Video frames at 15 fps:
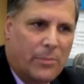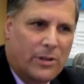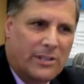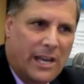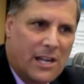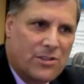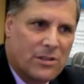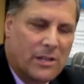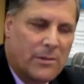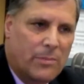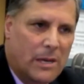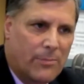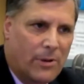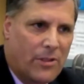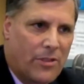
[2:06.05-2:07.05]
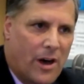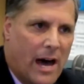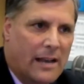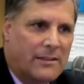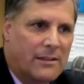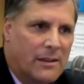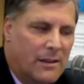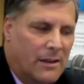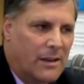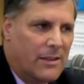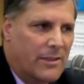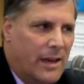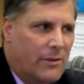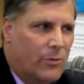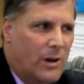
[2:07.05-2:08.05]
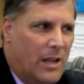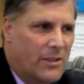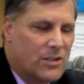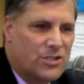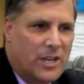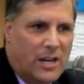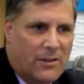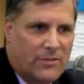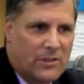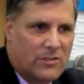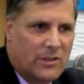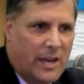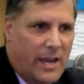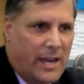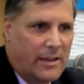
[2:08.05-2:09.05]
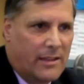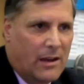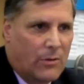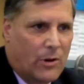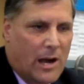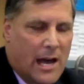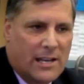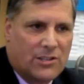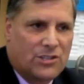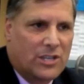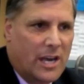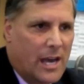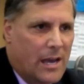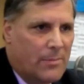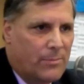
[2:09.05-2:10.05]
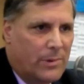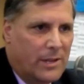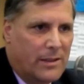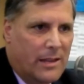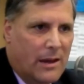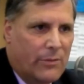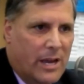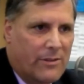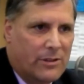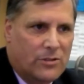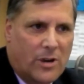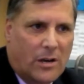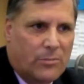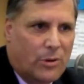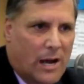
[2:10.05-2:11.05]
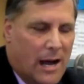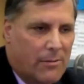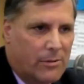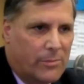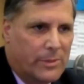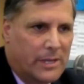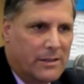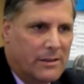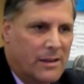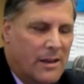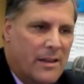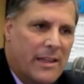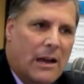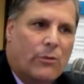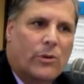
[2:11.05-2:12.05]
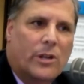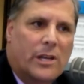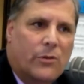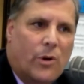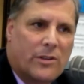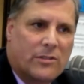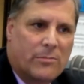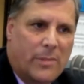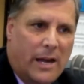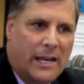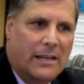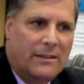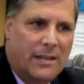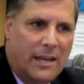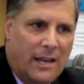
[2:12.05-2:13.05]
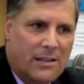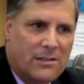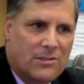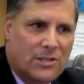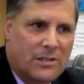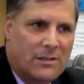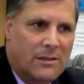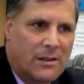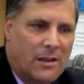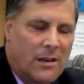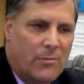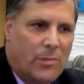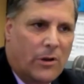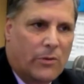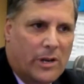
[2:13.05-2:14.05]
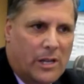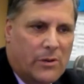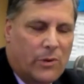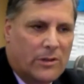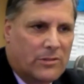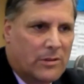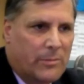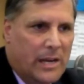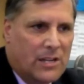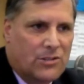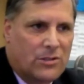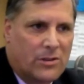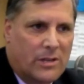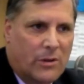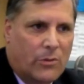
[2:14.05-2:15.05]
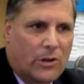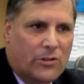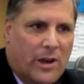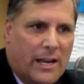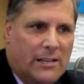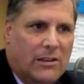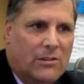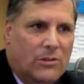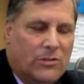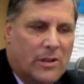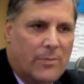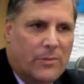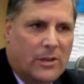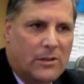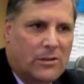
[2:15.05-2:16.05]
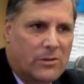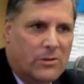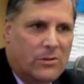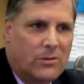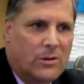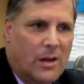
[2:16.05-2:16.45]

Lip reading: Potentially people thought that, well, the sheriff is saying that we're out of shape and that we have a drug problem, and that really wasn't my intention, but really was to make sure that we're trying to do something to